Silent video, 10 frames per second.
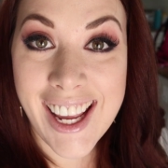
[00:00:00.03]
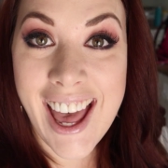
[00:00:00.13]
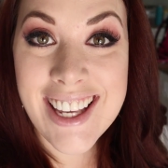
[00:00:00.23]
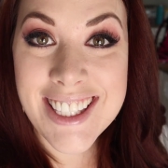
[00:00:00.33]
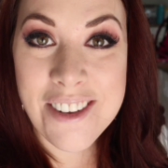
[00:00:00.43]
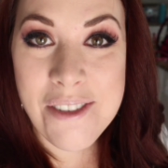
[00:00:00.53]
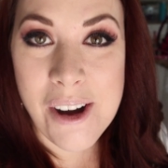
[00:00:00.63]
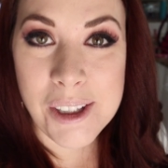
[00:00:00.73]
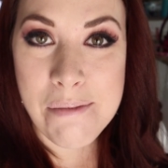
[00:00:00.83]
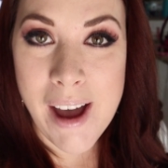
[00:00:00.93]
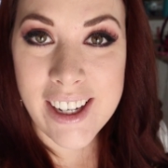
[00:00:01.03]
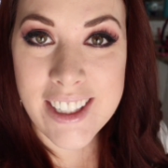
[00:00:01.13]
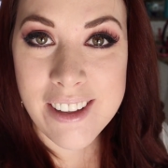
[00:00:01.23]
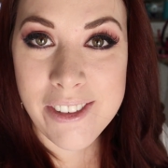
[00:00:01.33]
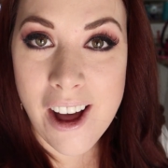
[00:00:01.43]
Hey guys, welcome
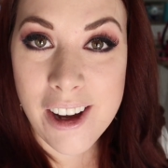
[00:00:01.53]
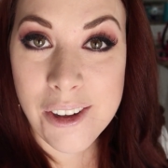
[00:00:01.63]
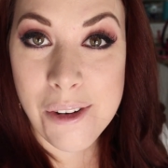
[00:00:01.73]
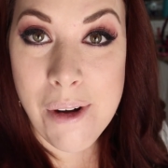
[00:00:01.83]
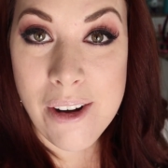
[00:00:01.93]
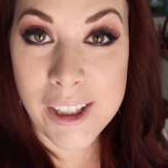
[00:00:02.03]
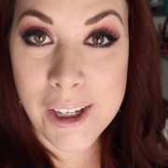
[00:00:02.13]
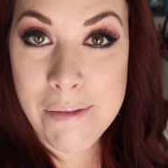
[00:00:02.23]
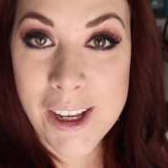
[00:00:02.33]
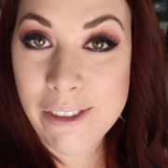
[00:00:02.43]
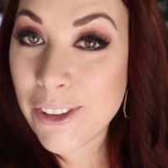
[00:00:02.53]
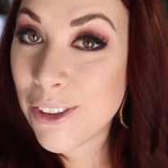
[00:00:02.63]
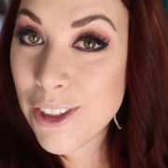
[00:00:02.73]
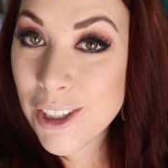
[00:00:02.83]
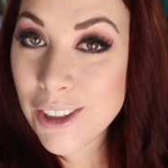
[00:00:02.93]
back to the vlog, or welcome if
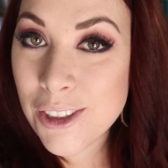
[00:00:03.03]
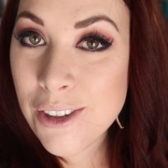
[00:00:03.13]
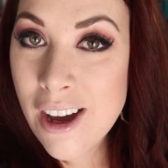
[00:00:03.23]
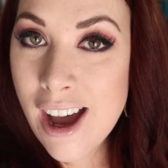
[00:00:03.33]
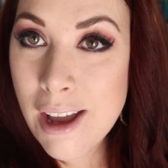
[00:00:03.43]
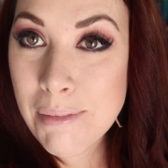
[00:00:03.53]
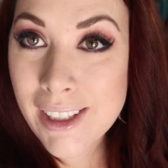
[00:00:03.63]
you're new. I'm